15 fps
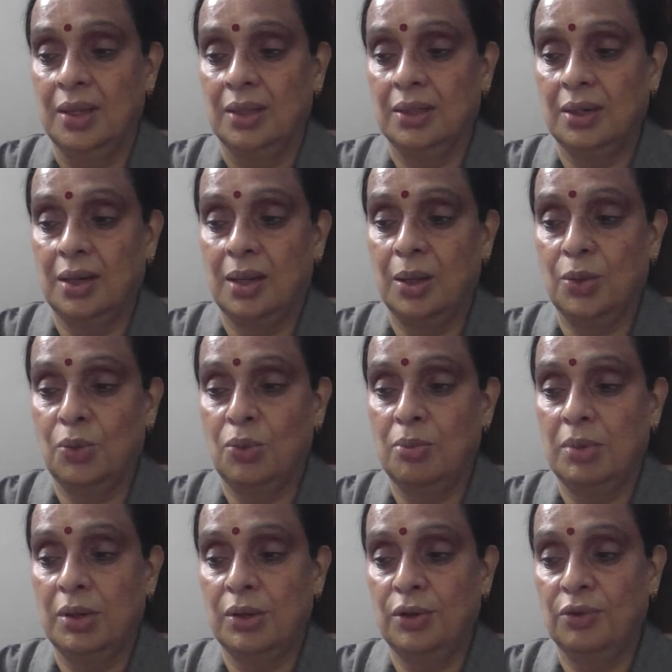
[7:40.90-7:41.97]
The
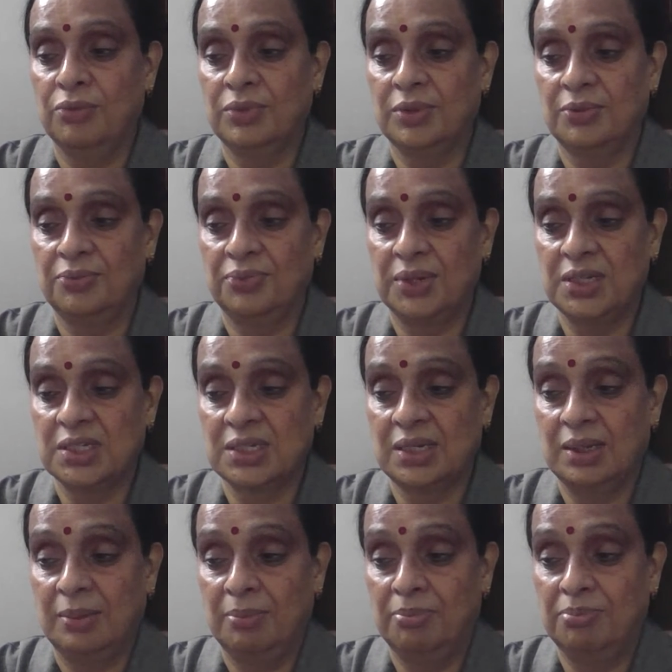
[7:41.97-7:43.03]
aroma of the
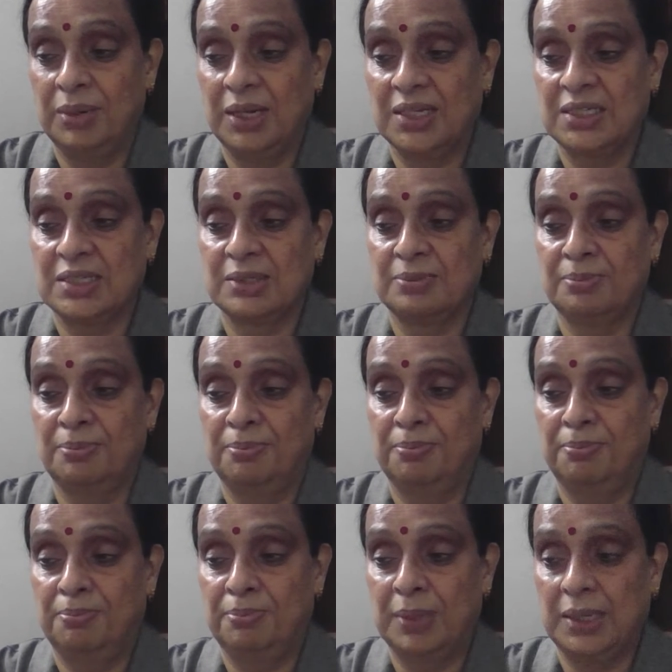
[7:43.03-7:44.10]
freshly baked
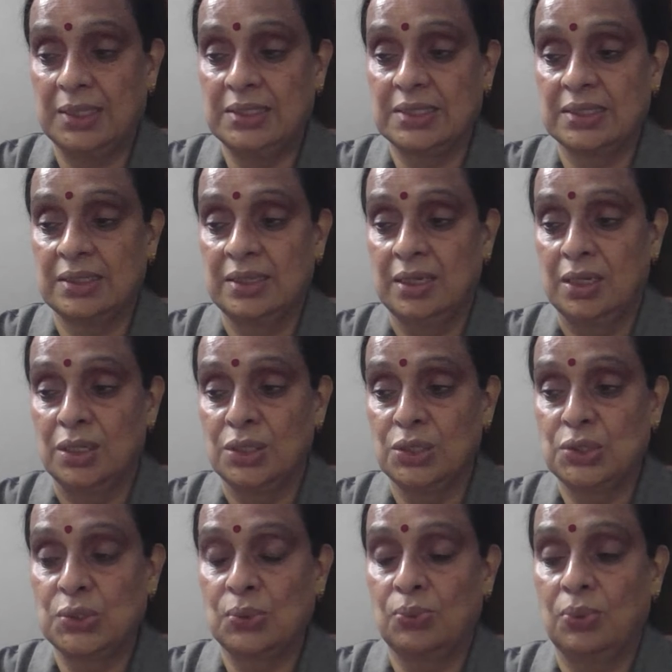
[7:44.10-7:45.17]
bread
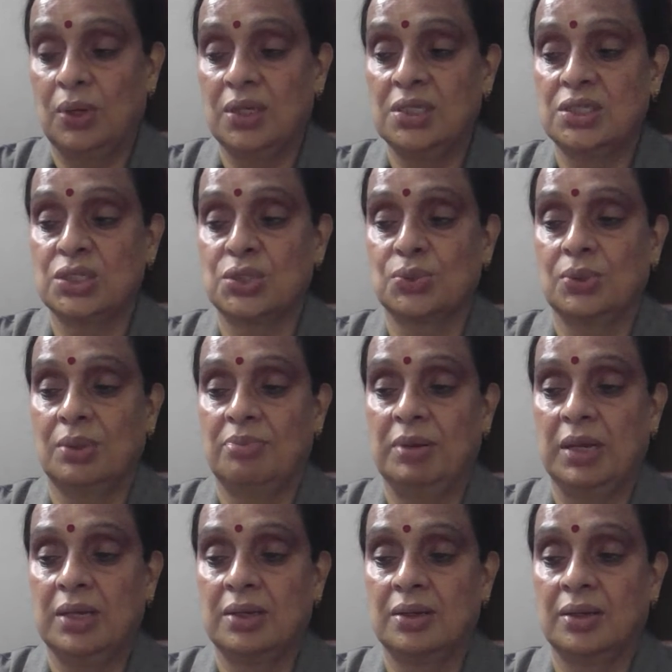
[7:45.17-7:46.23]
drew us to the
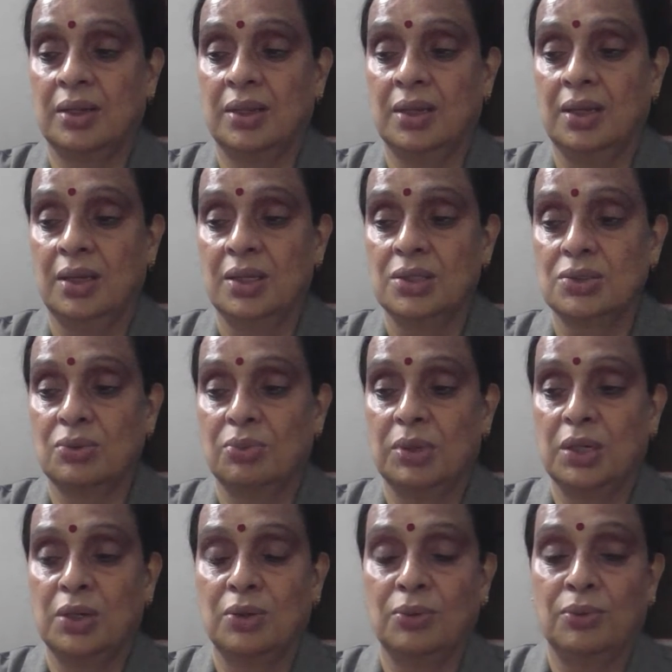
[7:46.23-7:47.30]
bakery. So
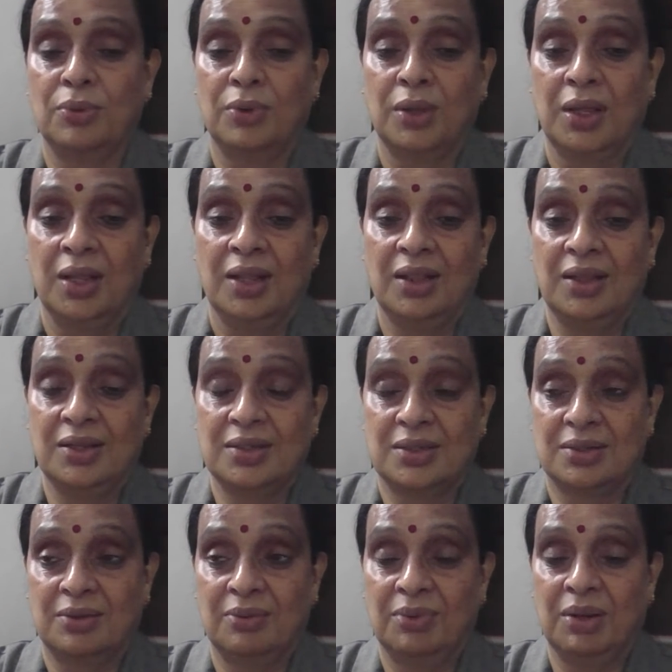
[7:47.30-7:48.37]
we know that
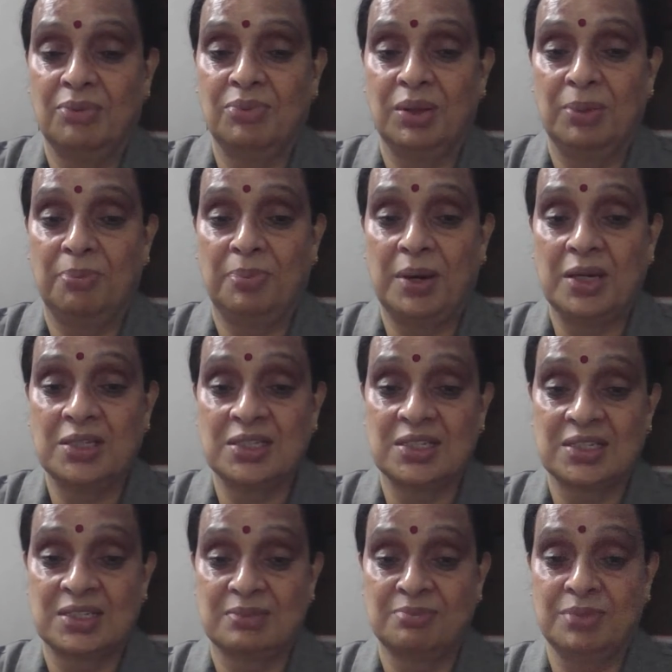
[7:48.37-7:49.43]
when we
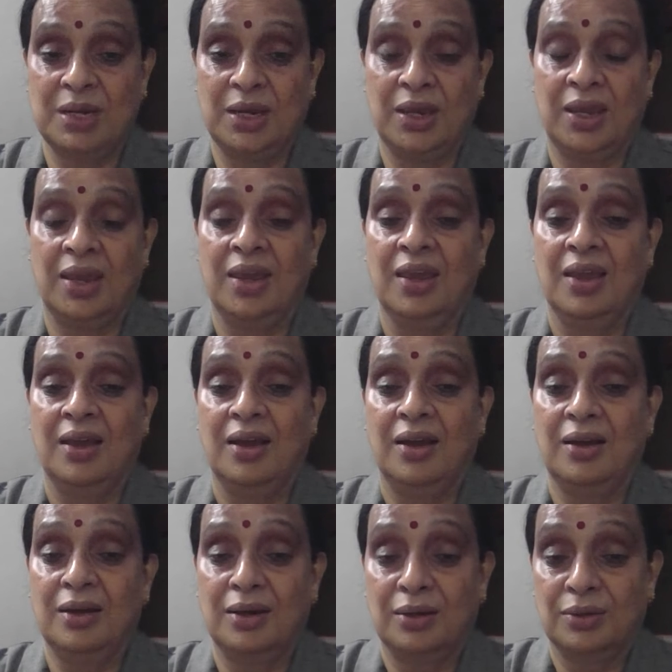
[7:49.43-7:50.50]
pass by
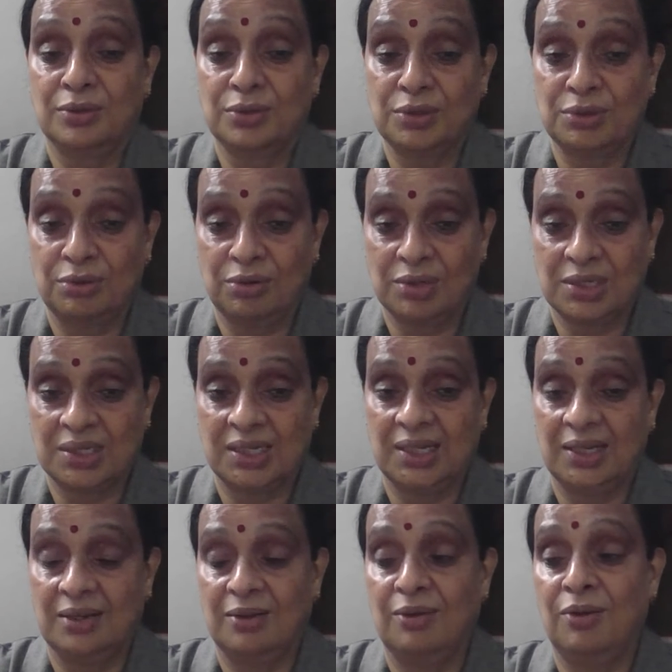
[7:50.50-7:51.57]
a good
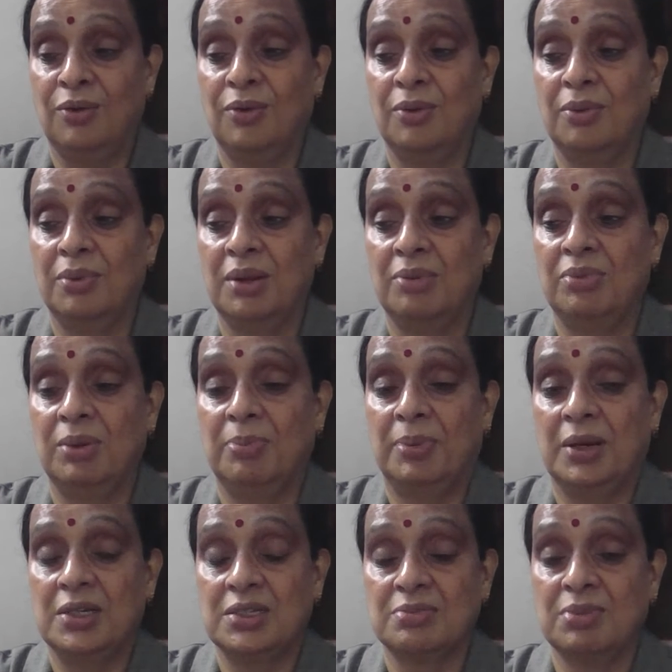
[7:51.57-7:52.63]
hotel or when we
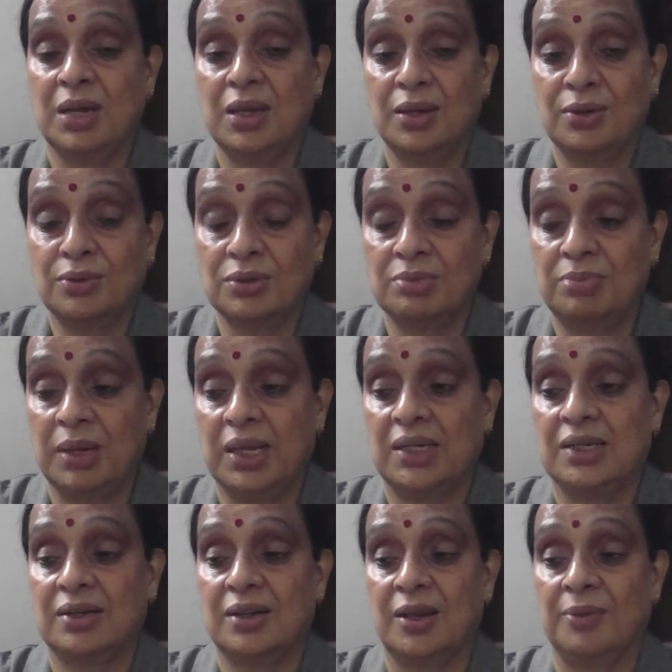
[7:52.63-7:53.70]
pass by a good
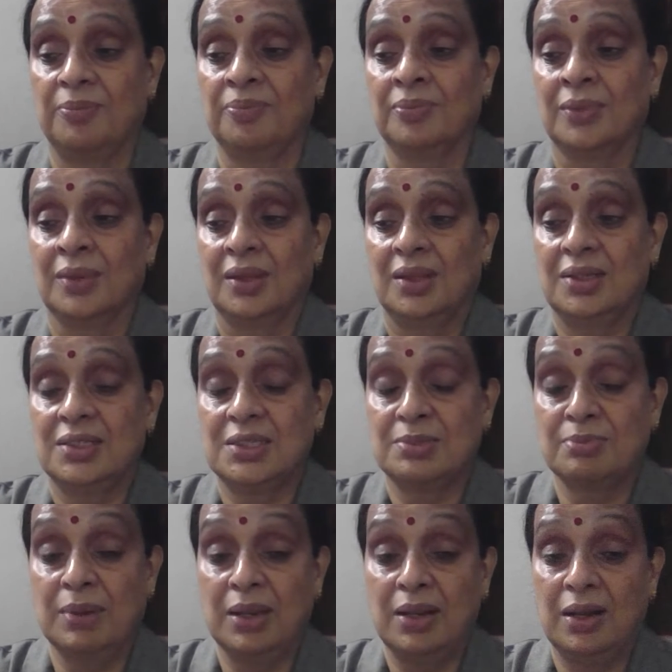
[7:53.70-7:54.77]
bakery, the
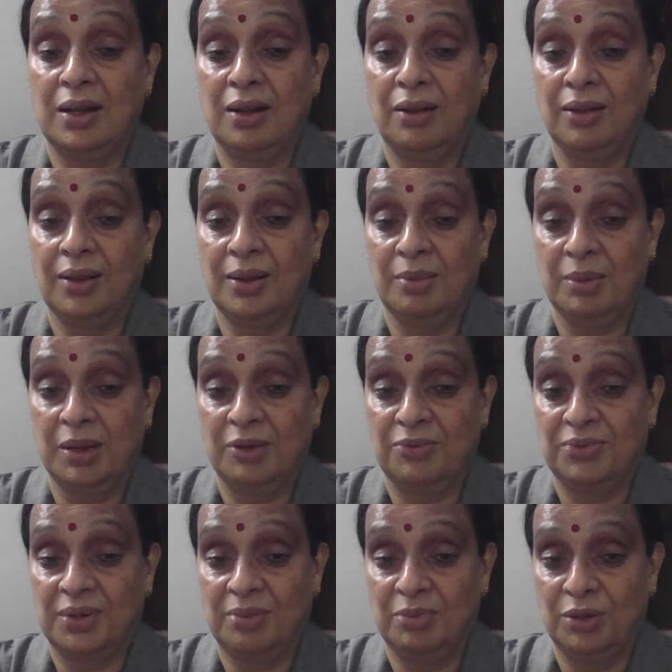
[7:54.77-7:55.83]
smell coming
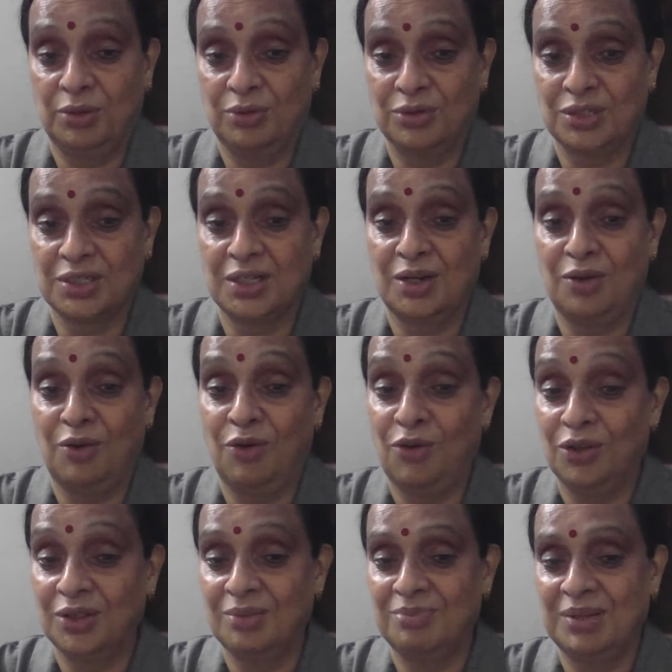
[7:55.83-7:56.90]
from the hotel
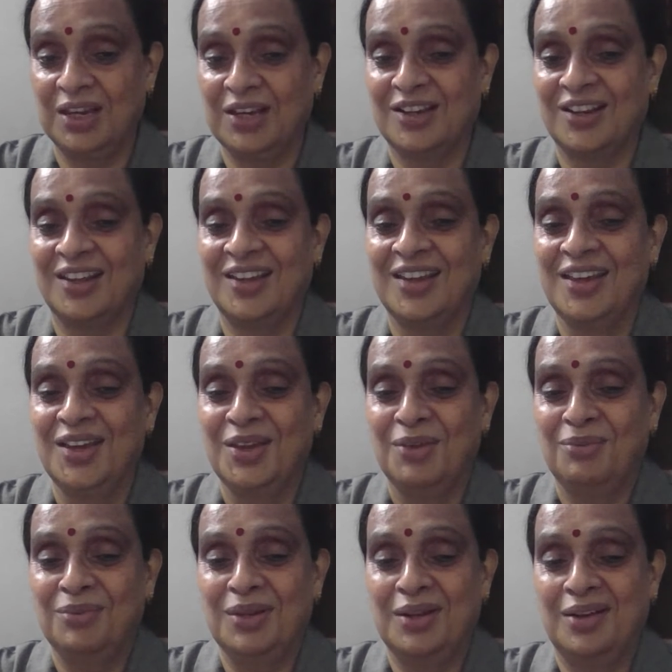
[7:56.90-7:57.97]
or the bakery
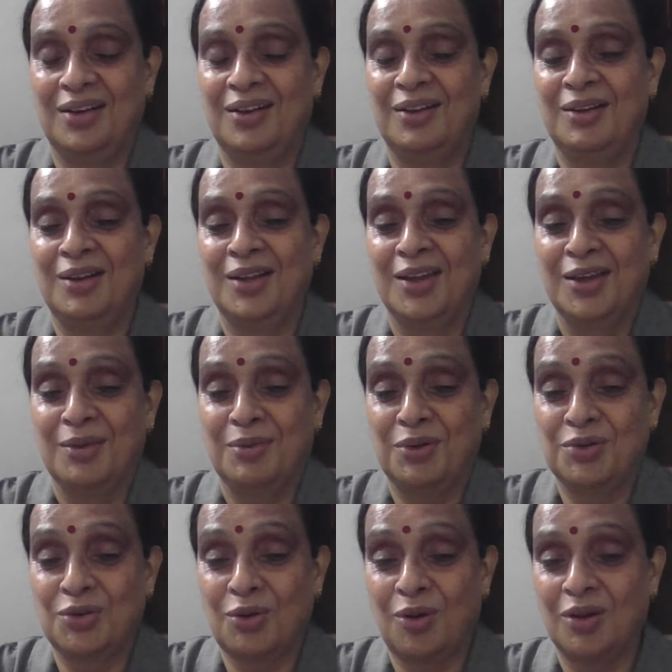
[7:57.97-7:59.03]
will
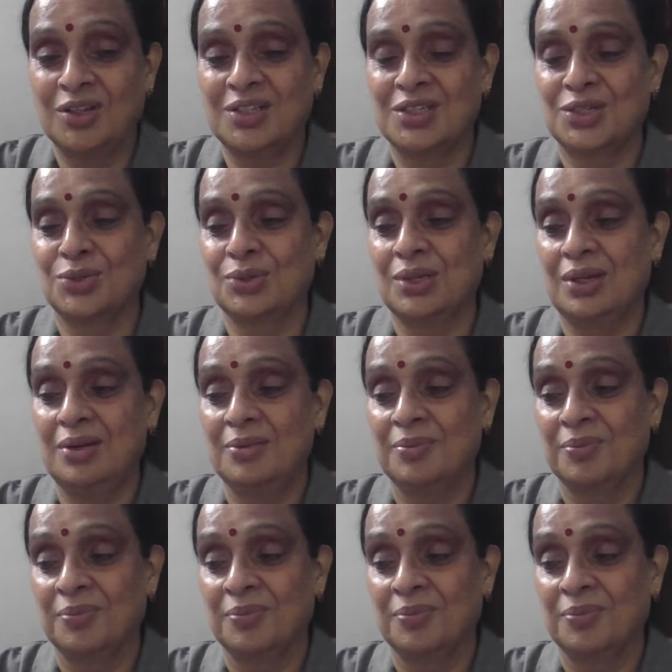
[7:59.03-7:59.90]
draw us to the